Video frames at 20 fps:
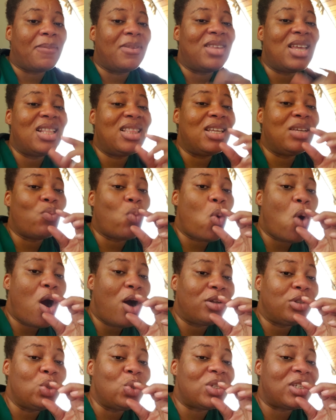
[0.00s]
say the
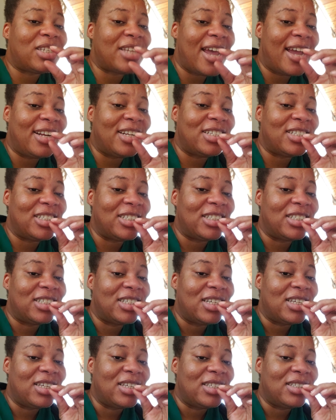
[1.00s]
word you said,
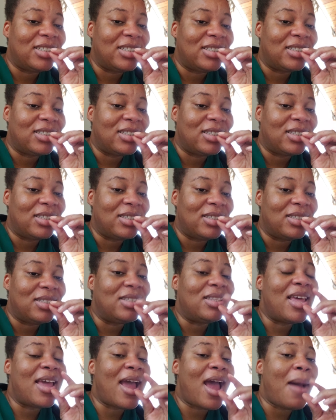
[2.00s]

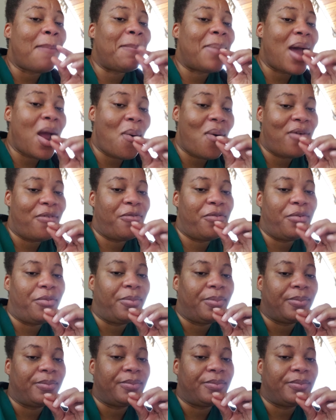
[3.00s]
they are powerful.